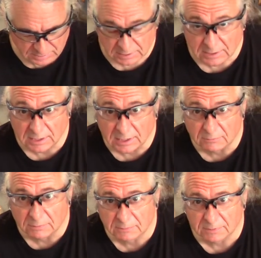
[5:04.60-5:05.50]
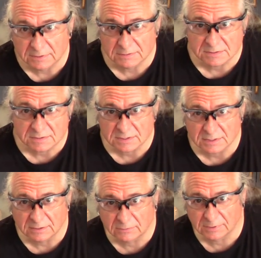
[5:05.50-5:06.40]
And that we will use to
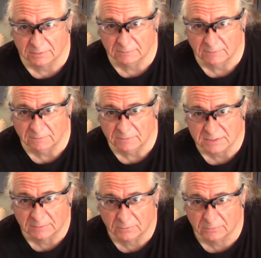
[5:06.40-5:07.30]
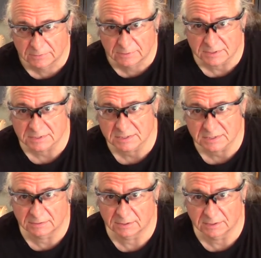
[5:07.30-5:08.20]
tell whether we've used up all the caustic
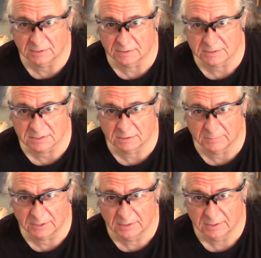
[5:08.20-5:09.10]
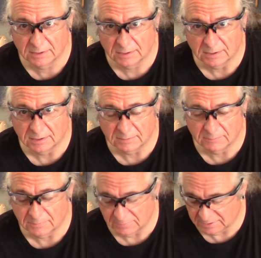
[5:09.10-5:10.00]
soda in our soap
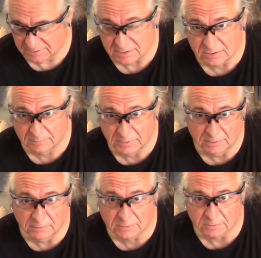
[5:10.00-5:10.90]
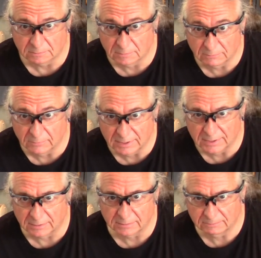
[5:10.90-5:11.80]
um, because it should be neutral when we're
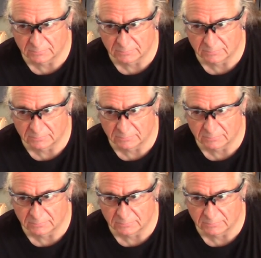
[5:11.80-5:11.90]
done,